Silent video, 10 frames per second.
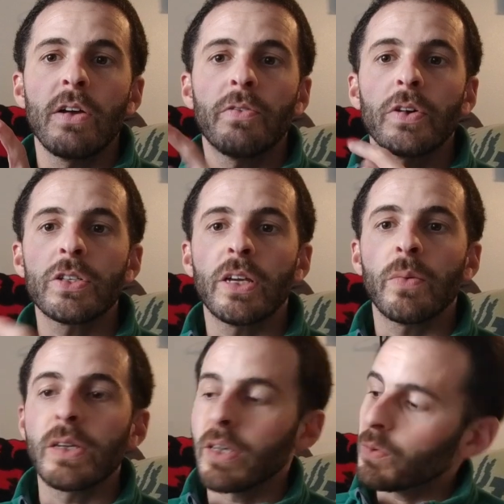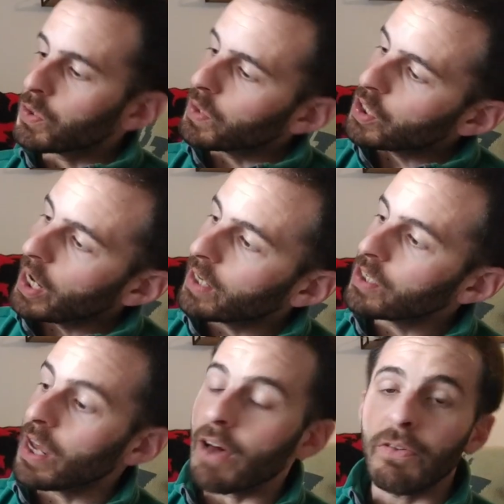First thing we did was we
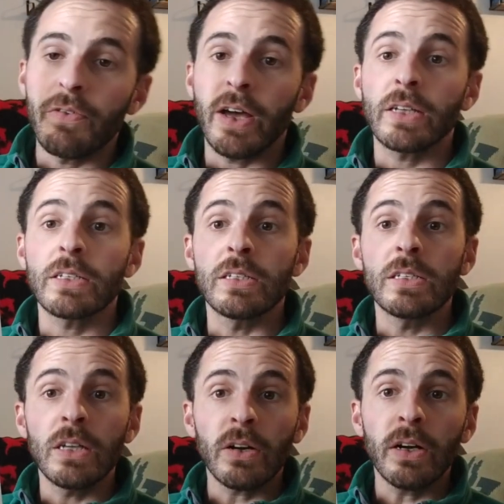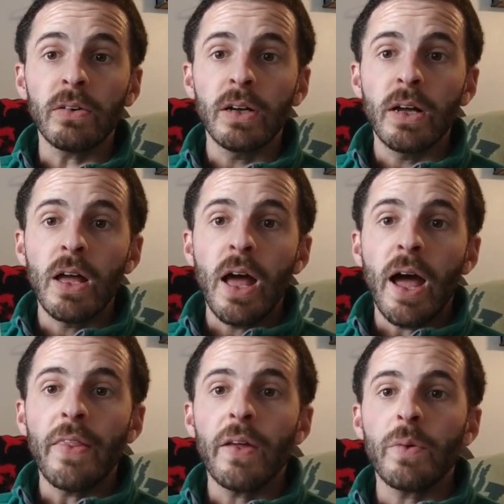changed f of x to 0,
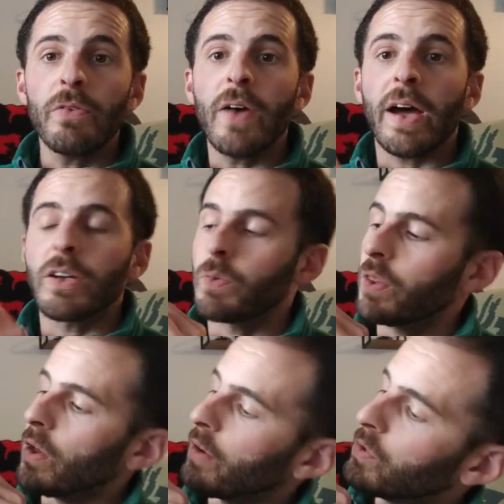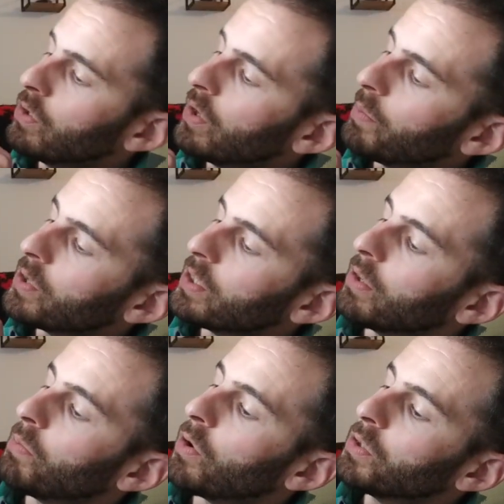and then we factored. We thought of two numbers that
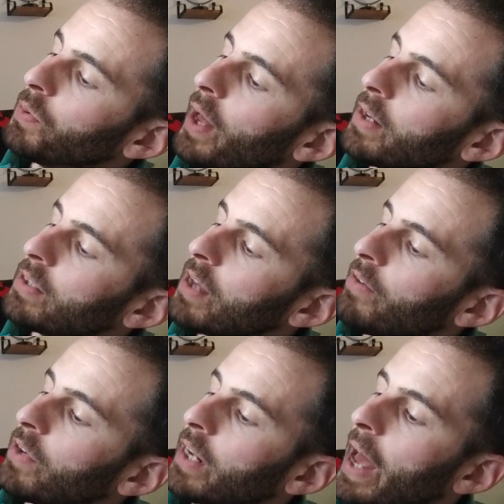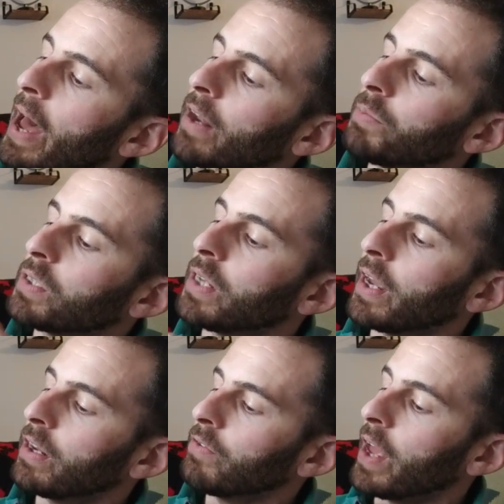could multiply to 7 and add up to
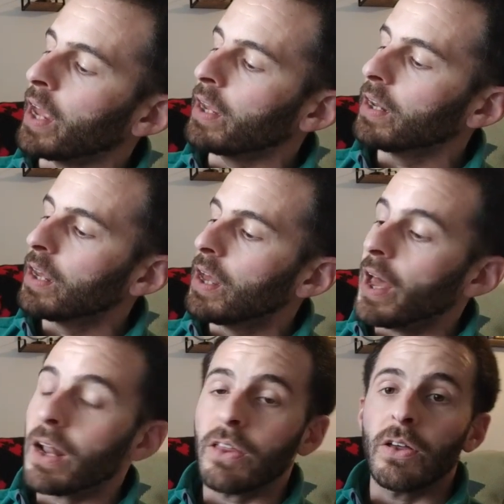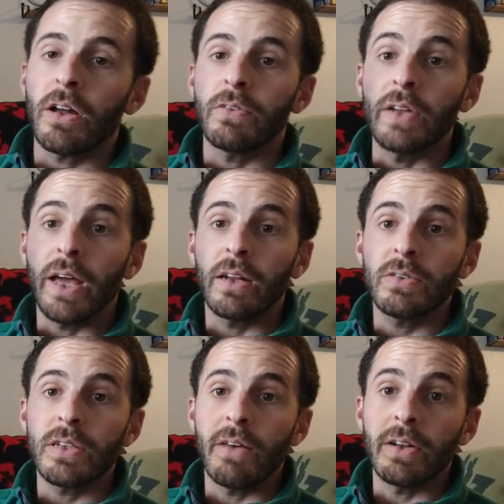negative 8, and I thought of negative
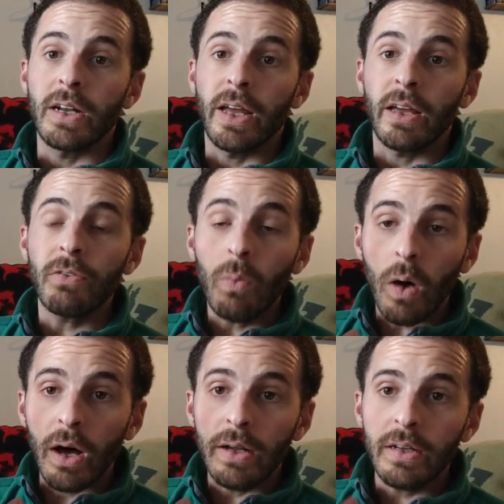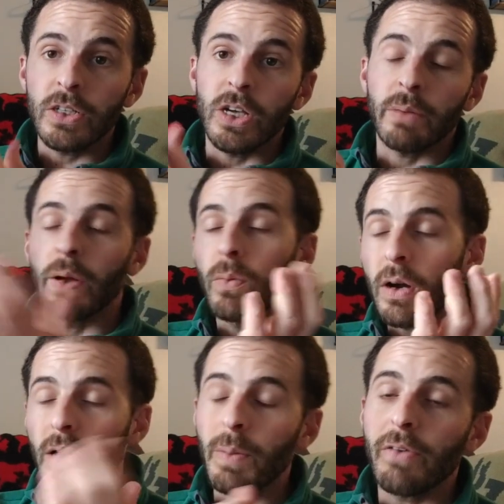7 and negative 1. I checked my
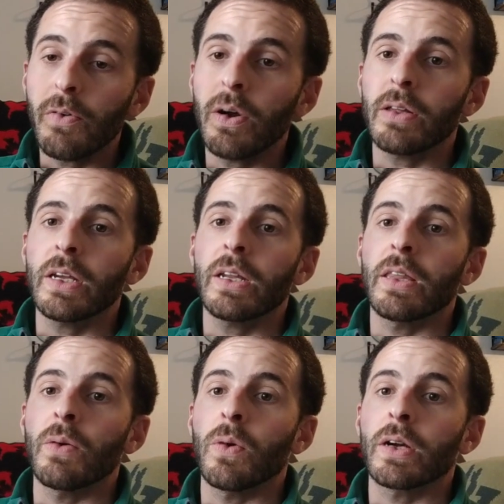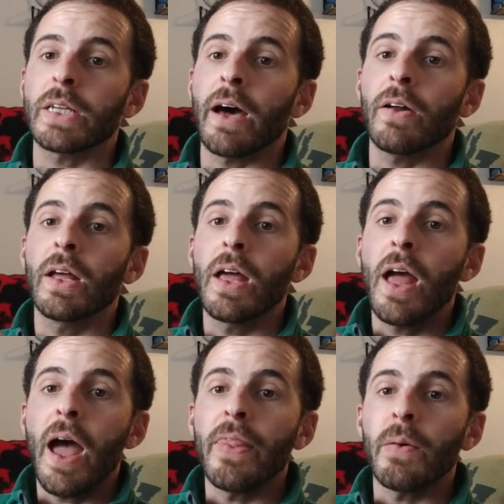work by foiling, they worked out.
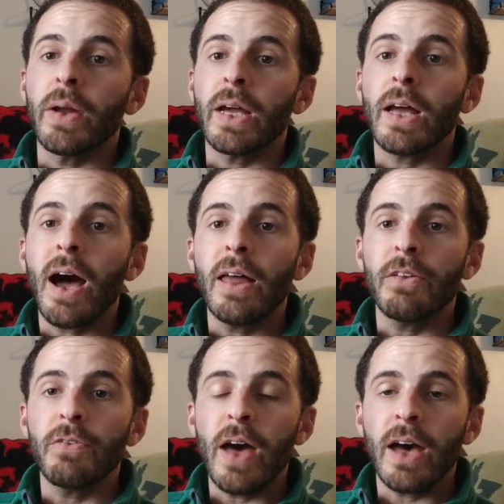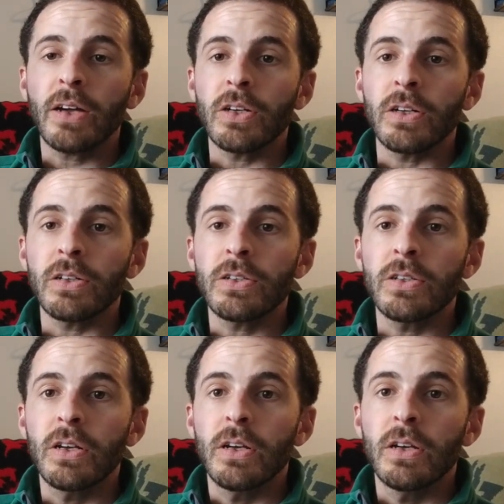And then when I got the
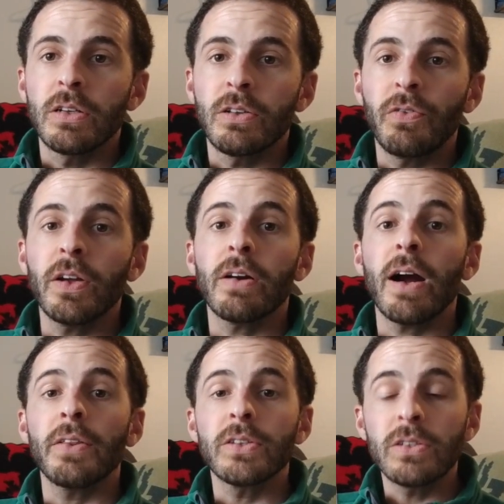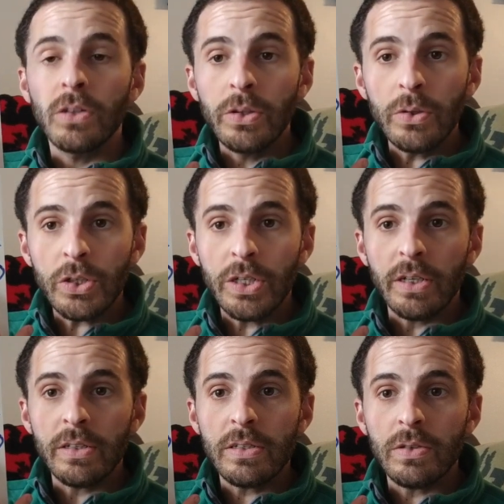factors to figure out the
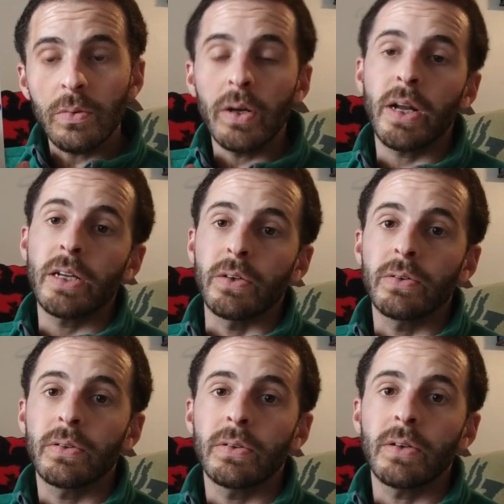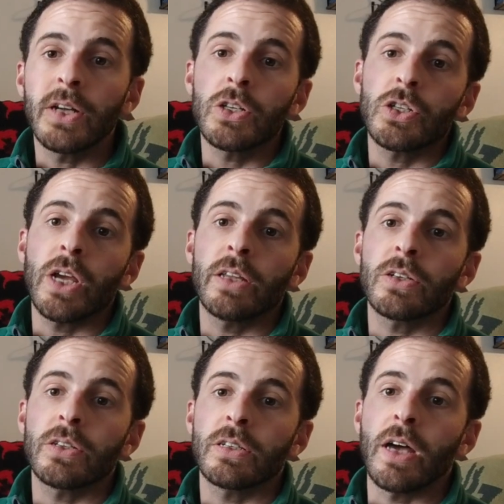solutions, what did I do? I just
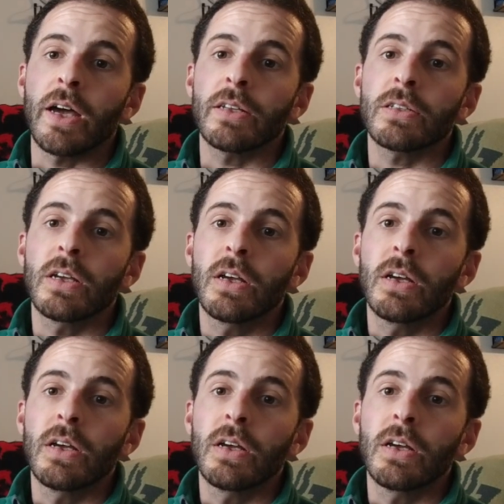changed the signs.